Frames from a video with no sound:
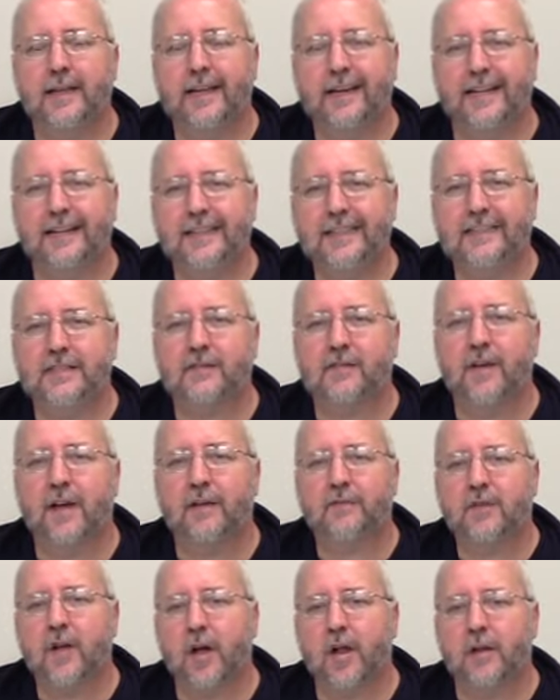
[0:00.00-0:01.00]
get at least
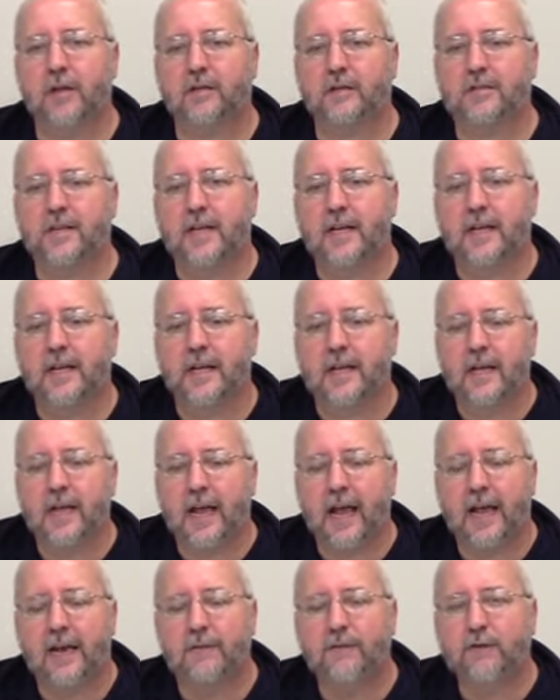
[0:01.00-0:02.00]
$5.
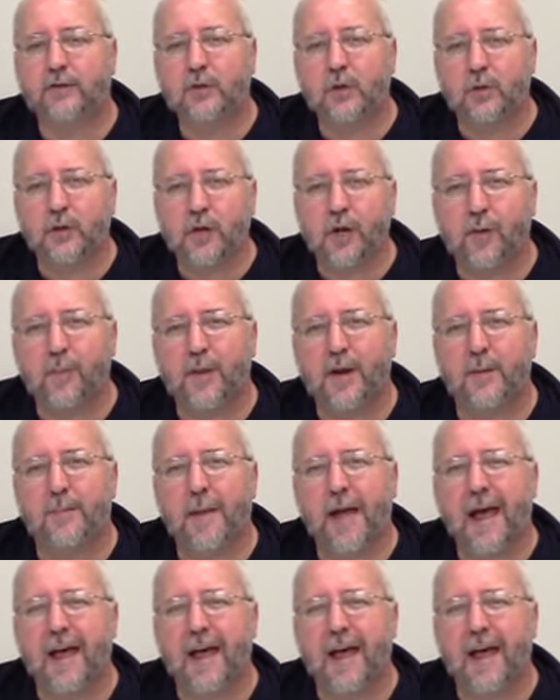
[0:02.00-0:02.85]
And if you do a little bit of